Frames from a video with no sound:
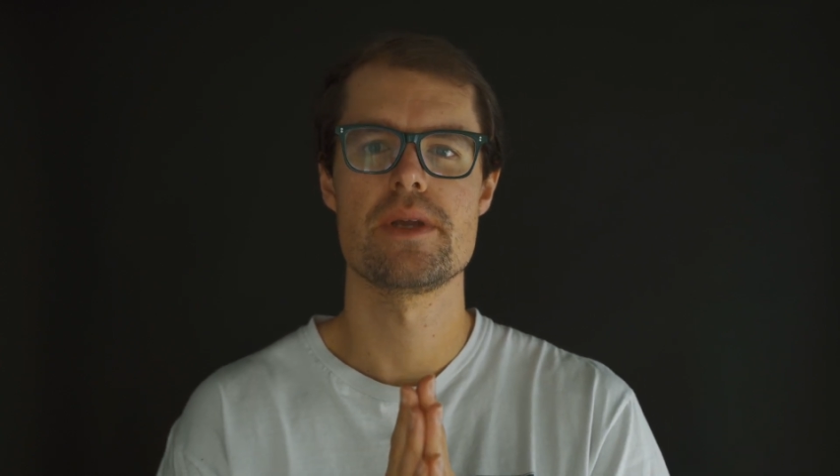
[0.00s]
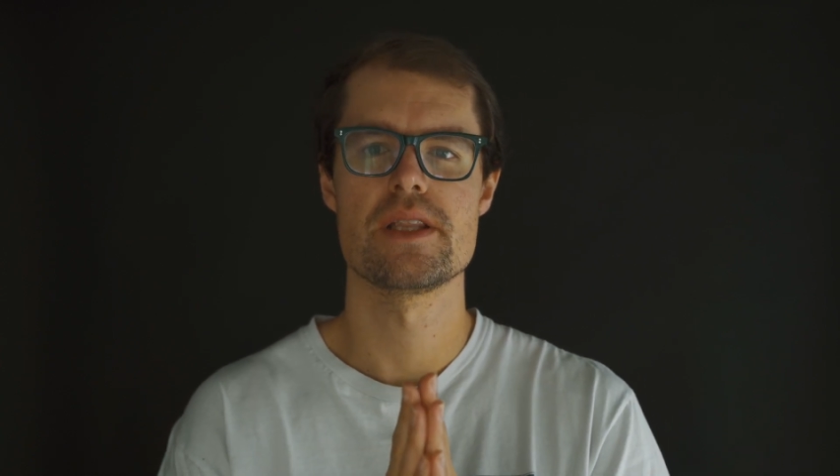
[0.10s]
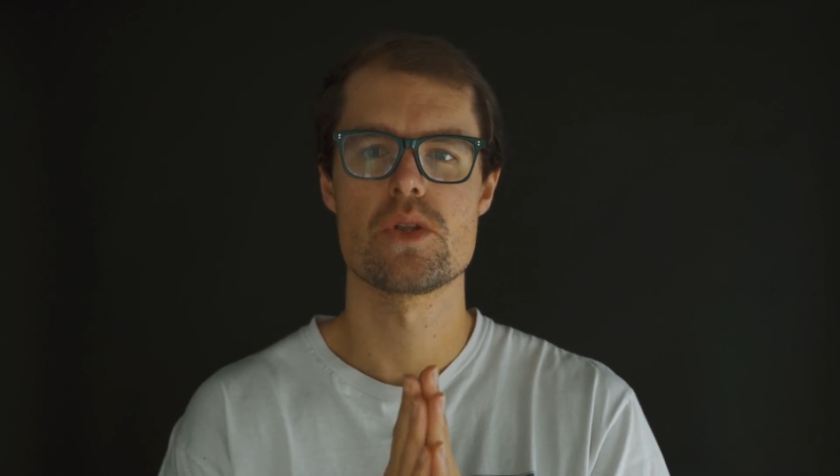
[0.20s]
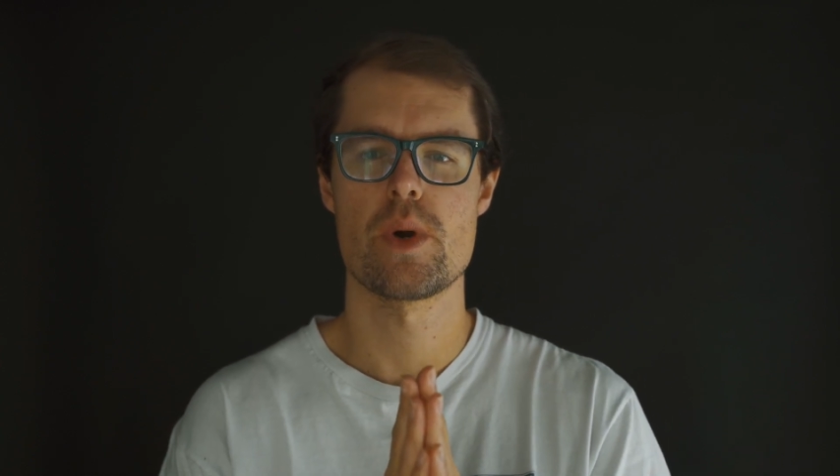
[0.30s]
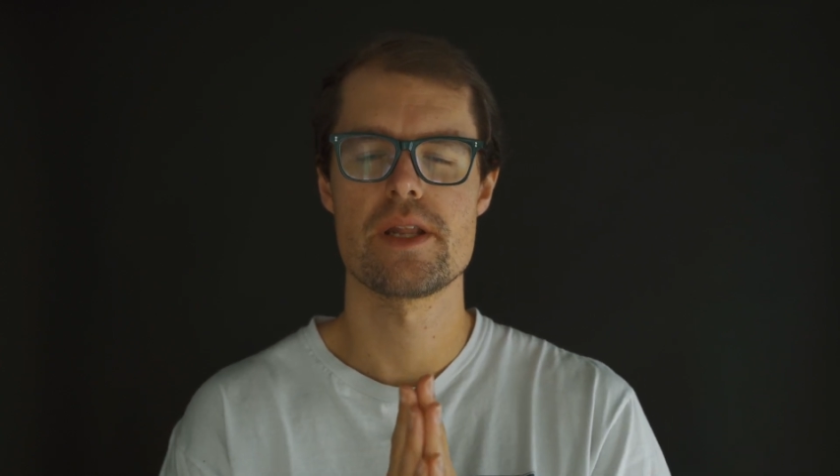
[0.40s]

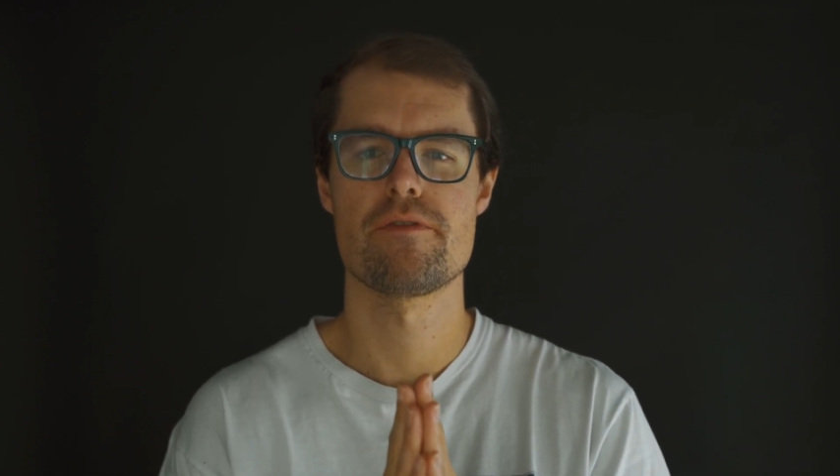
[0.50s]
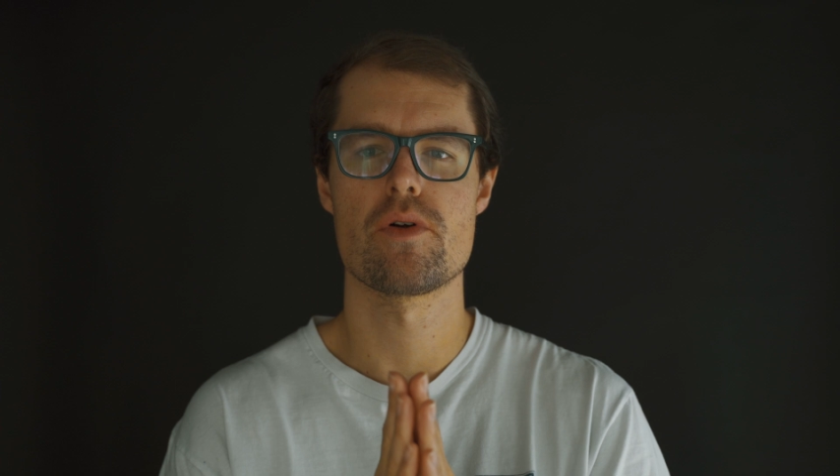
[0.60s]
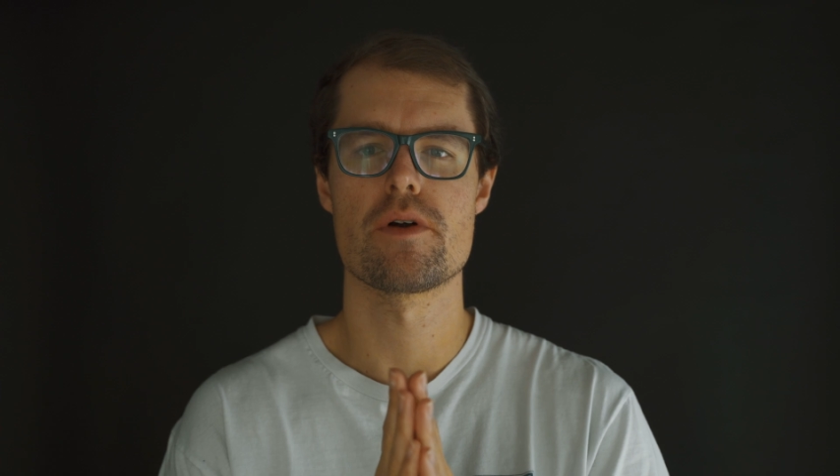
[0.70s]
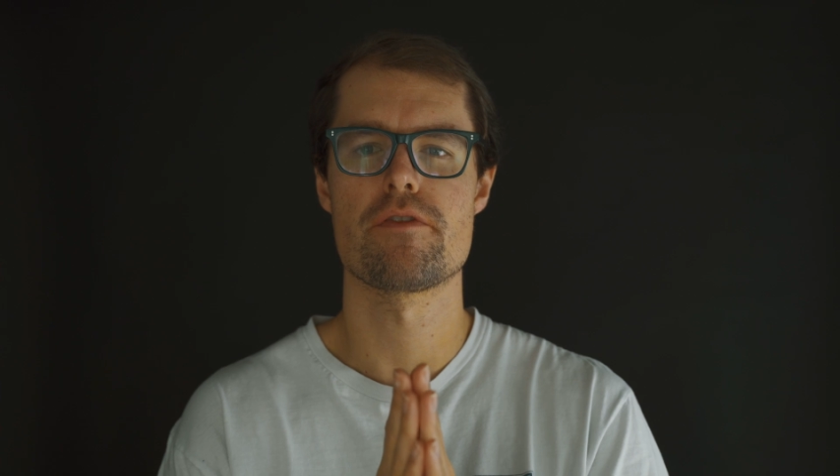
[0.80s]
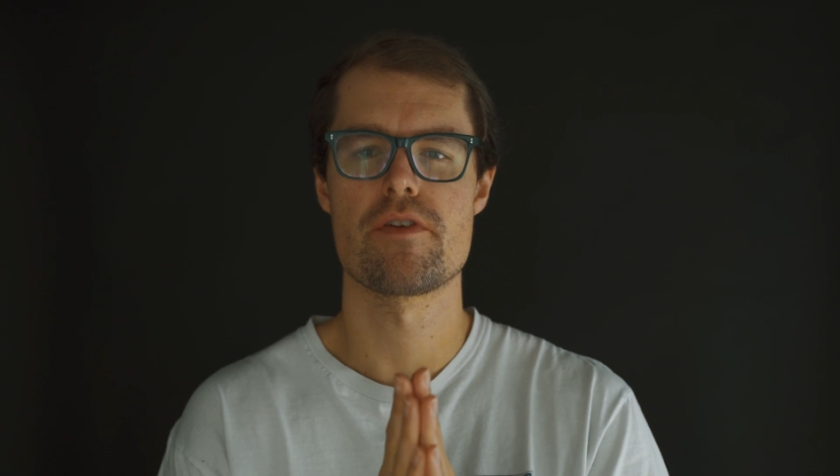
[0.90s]
be in
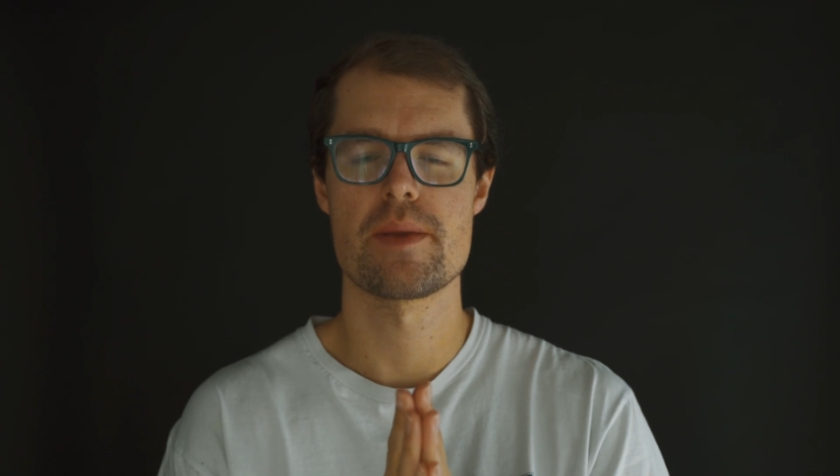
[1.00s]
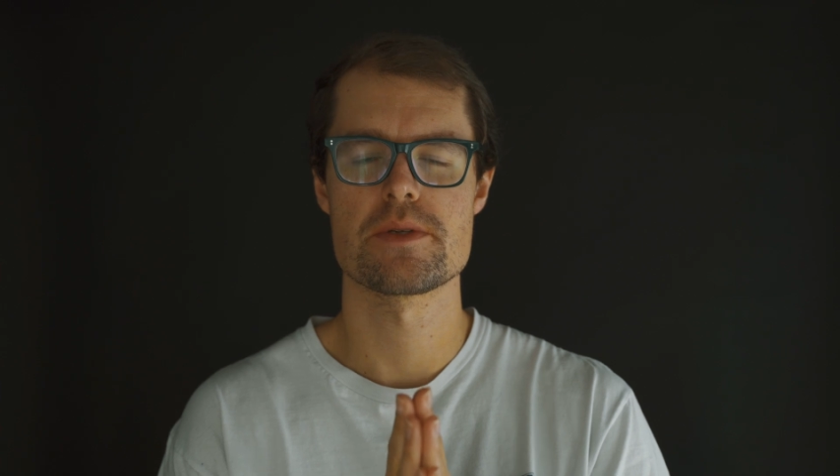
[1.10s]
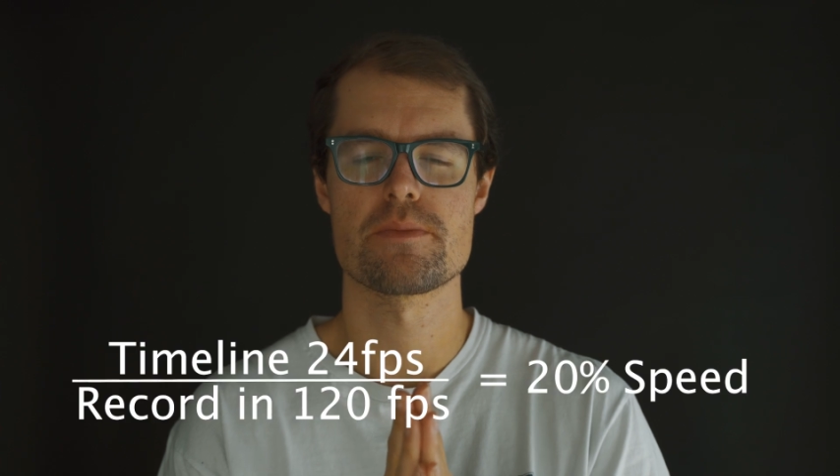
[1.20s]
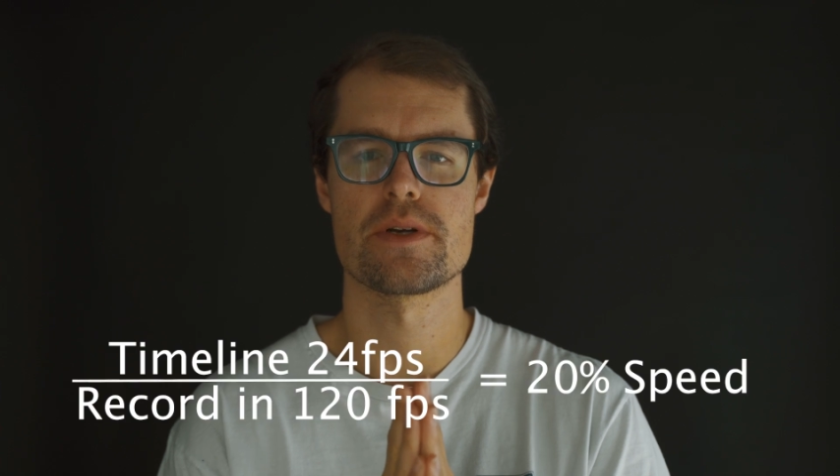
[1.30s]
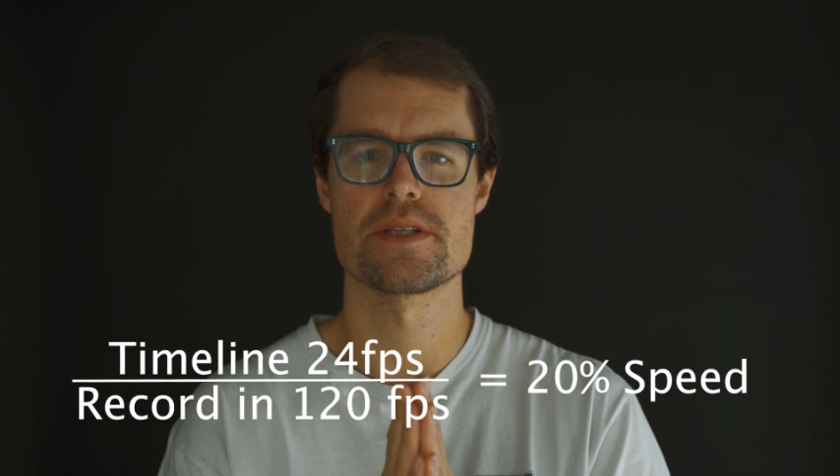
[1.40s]
24
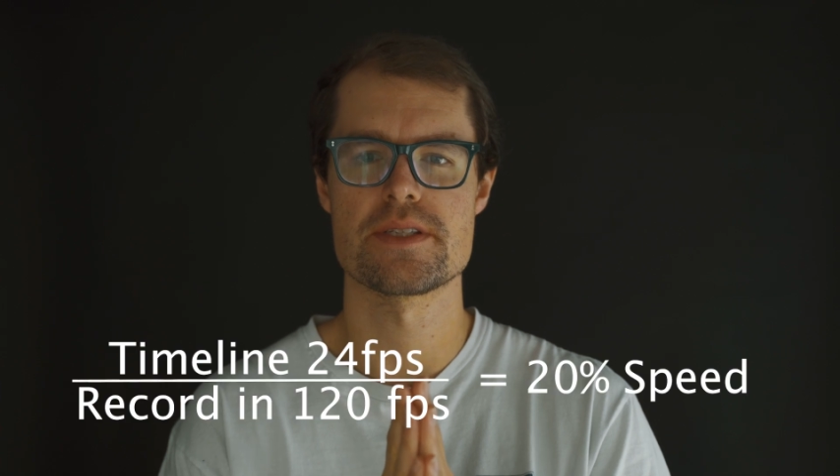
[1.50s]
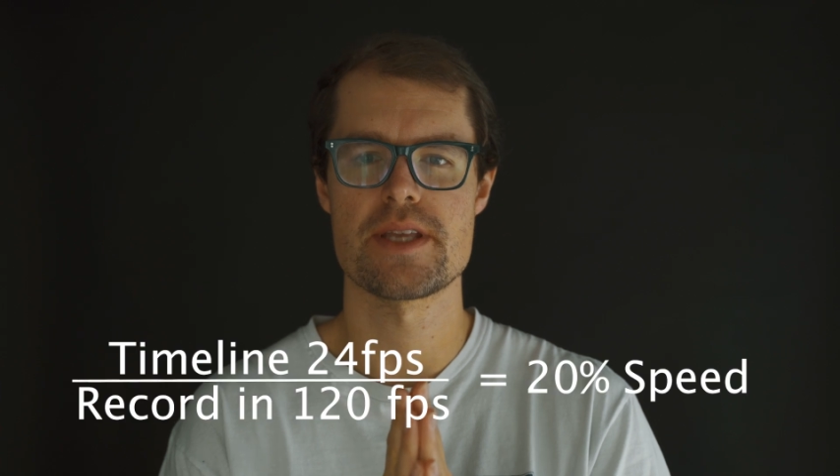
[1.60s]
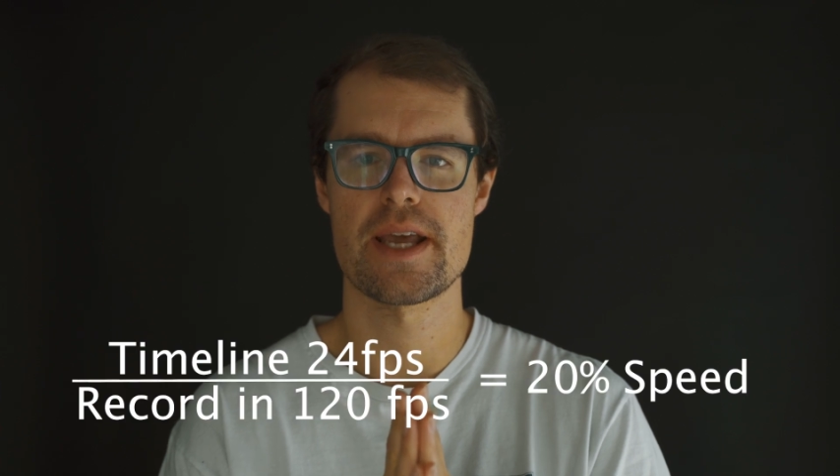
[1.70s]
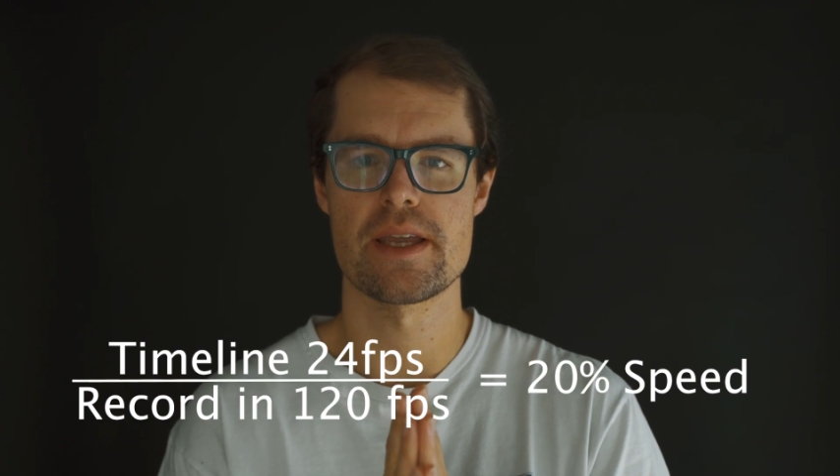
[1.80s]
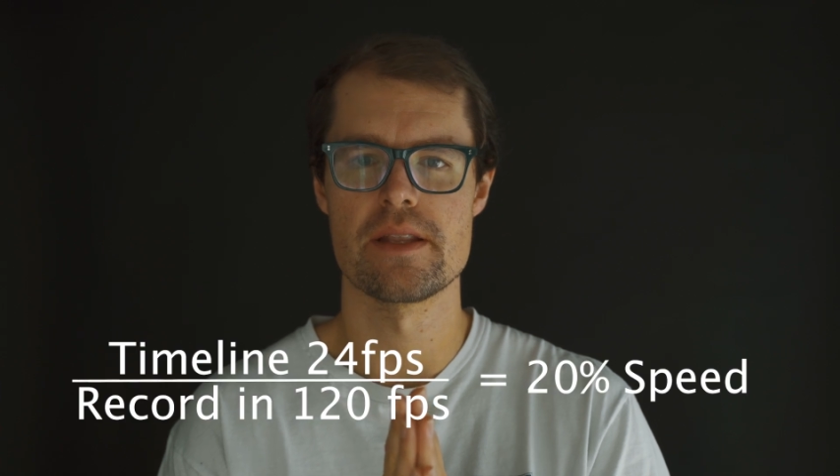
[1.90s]
frames per
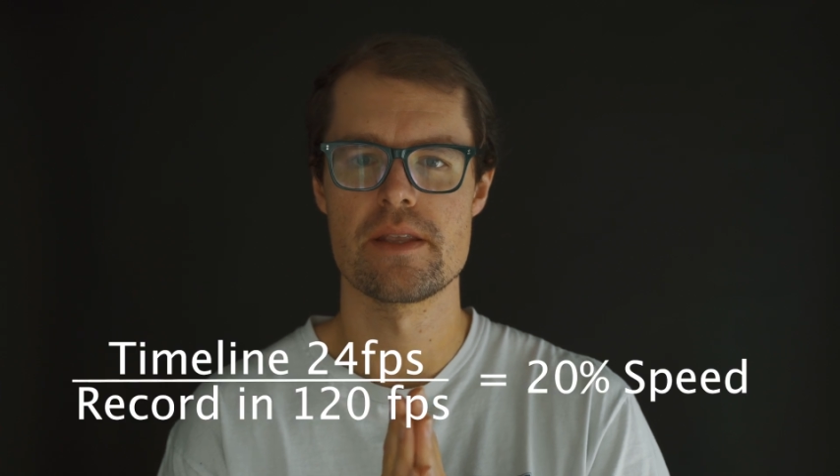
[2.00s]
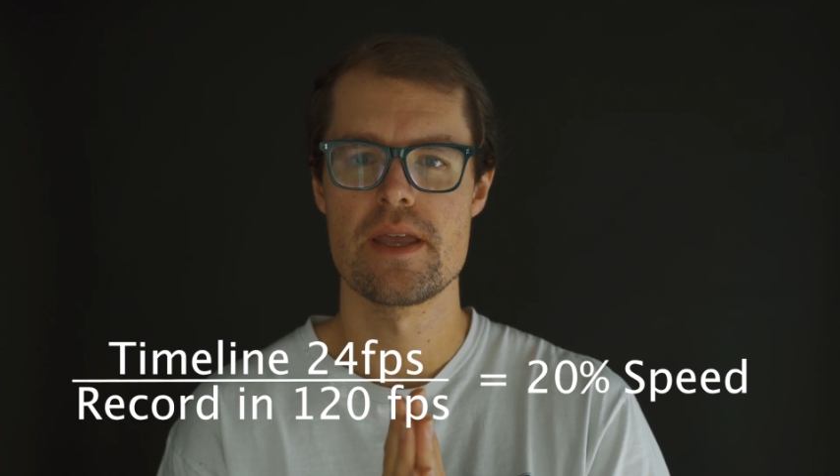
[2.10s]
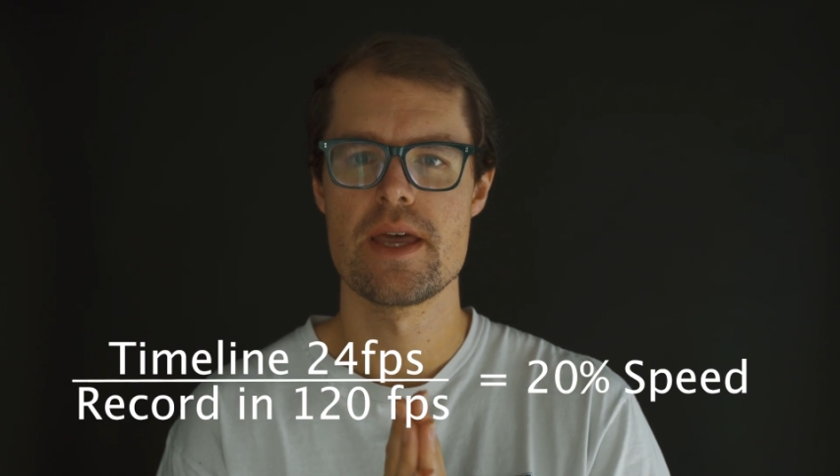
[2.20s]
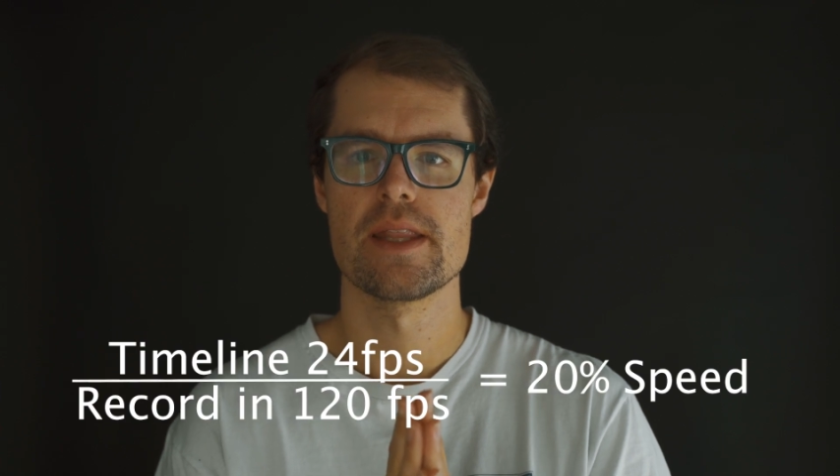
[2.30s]
second.